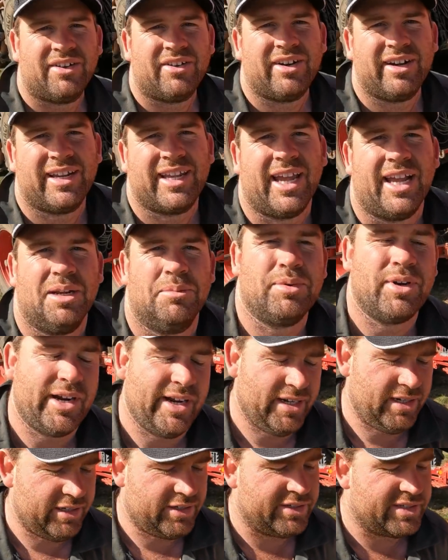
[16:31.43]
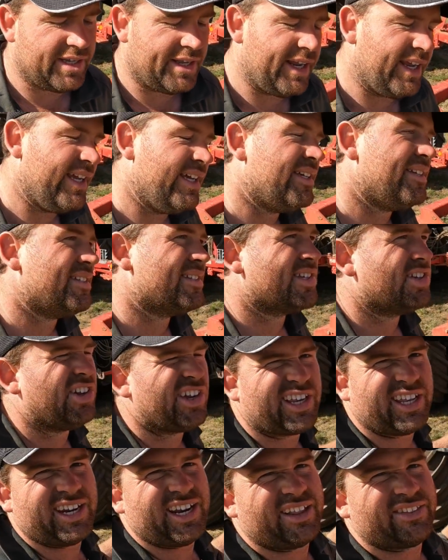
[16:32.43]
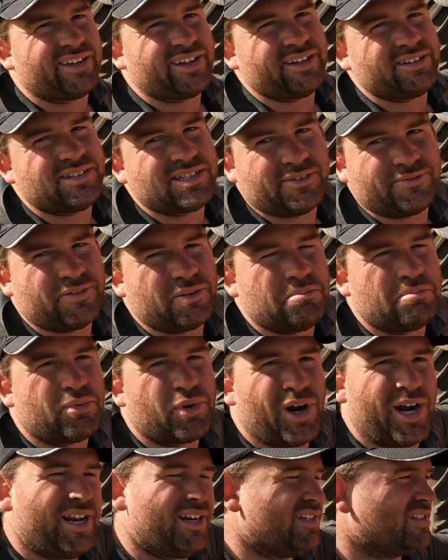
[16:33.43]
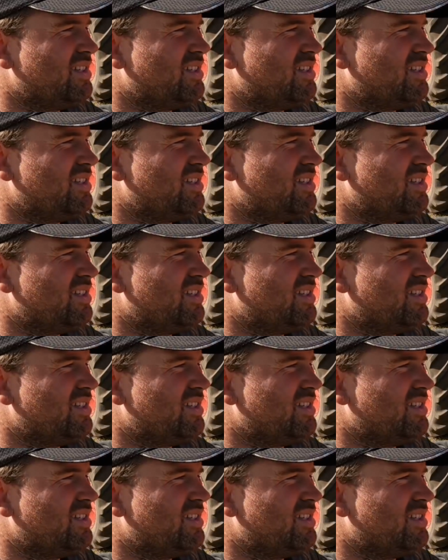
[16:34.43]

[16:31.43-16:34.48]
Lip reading: Recalibrating, because it is like another different brand of